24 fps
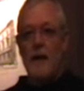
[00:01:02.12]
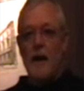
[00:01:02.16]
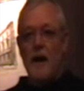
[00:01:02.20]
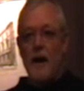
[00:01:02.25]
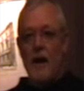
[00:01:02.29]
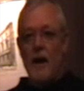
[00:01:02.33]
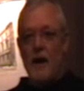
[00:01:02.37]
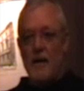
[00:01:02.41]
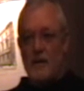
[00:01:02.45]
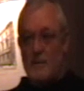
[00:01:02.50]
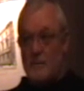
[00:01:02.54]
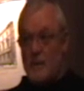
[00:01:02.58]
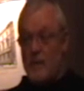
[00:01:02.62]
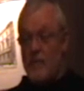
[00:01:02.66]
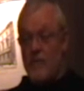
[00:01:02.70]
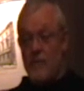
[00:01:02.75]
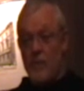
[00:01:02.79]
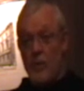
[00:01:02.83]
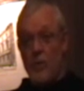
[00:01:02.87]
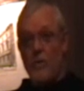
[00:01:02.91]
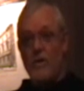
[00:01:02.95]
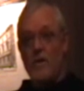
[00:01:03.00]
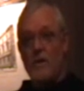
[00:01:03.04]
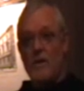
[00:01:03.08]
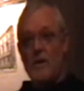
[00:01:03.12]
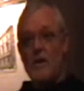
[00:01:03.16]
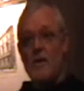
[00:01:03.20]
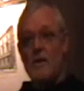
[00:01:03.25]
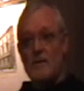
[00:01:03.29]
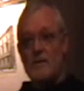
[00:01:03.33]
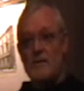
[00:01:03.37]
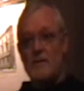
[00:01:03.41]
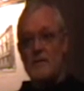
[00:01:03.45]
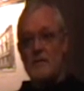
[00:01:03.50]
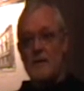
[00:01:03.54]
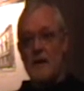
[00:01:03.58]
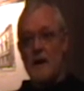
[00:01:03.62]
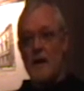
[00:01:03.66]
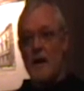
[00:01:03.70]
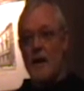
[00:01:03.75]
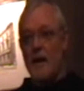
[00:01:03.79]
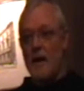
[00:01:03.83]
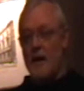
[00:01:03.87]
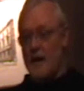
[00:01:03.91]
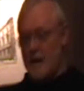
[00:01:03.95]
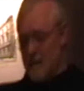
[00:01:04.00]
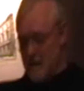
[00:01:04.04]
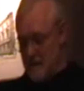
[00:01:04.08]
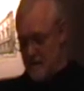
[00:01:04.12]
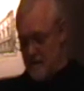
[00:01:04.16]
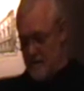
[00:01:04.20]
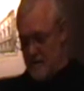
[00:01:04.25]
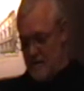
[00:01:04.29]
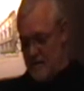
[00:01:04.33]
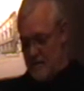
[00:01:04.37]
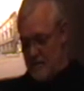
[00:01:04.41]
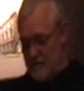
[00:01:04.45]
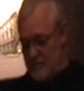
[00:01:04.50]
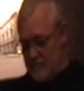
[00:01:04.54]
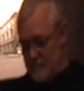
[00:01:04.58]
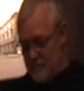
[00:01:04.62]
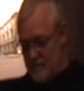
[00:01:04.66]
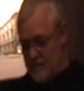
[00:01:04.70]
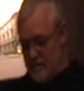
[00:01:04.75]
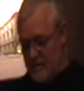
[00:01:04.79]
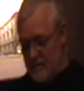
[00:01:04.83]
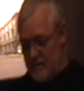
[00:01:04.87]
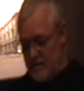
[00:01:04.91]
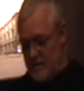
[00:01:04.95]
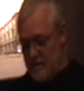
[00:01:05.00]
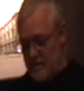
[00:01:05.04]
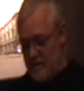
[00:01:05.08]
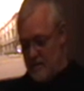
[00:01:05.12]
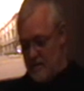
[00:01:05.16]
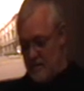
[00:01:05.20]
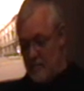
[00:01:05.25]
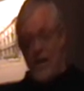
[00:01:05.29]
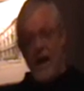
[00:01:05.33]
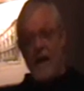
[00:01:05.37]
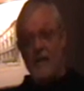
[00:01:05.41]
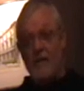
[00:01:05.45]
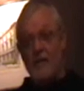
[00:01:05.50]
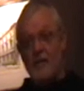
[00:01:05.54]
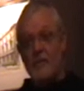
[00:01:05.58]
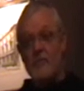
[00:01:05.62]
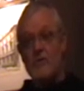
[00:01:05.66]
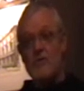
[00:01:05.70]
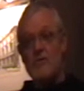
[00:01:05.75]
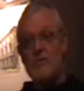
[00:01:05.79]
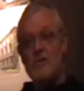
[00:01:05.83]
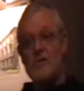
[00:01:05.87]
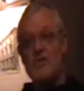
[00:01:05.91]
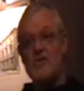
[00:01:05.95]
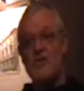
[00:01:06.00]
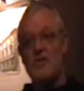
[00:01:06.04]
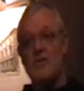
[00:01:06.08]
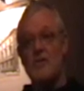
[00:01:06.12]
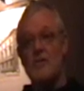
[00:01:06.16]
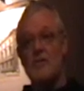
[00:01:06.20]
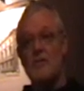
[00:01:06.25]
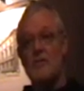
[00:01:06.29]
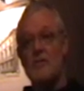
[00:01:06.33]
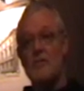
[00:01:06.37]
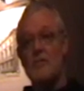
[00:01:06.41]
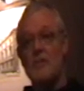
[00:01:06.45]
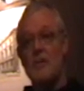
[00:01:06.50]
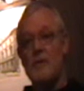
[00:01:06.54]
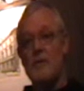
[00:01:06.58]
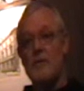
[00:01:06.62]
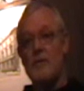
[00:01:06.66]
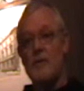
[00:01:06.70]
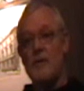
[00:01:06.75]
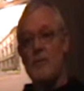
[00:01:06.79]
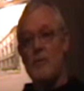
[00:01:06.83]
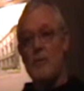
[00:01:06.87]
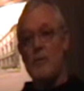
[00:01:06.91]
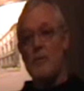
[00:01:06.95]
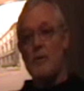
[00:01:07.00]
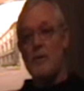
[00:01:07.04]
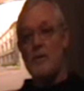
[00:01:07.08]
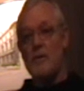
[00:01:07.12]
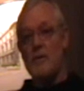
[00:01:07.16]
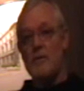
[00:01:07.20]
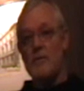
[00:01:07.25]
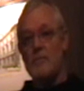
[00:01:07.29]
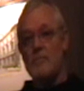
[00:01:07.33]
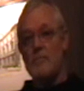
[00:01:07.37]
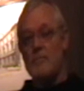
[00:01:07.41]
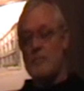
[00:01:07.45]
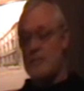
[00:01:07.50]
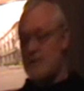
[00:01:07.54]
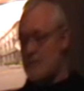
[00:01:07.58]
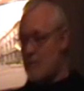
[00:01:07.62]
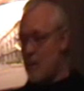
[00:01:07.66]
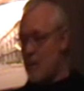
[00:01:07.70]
and spent 40 years in a battle of attrition with a woman who